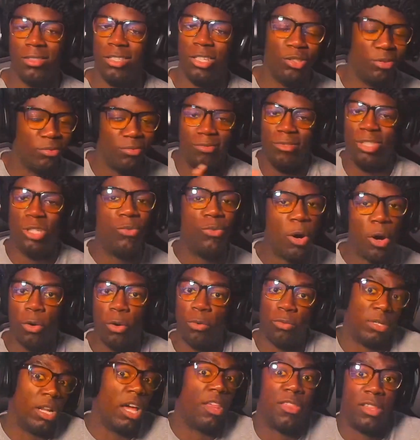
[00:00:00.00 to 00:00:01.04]
You
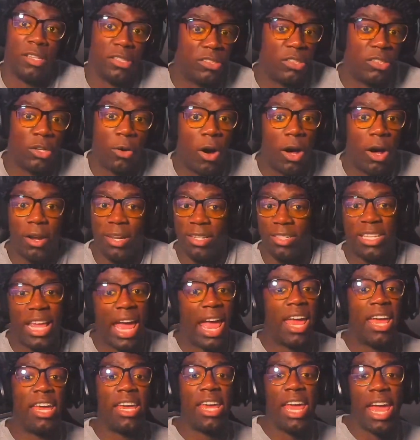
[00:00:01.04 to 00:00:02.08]
own nothing. So all this
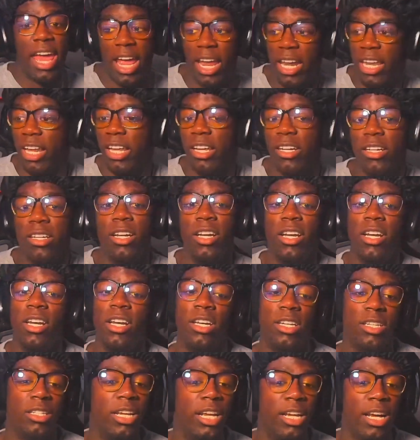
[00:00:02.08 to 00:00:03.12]
gang, nigga,
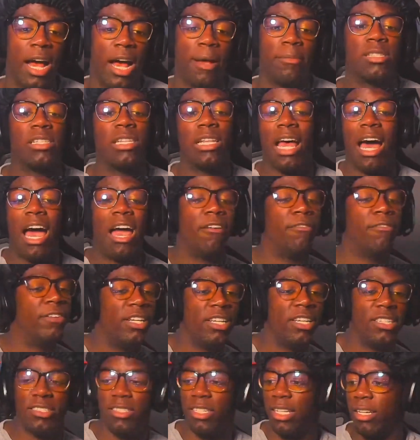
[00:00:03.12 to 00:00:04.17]
I'm sliding for
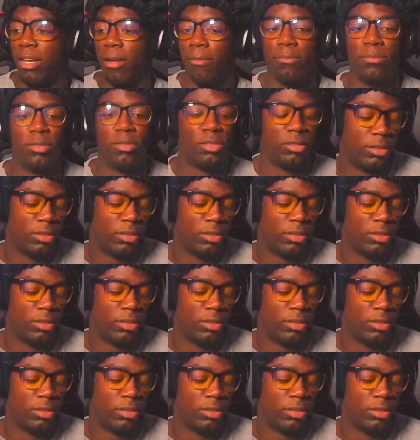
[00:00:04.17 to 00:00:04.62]
this, nigga.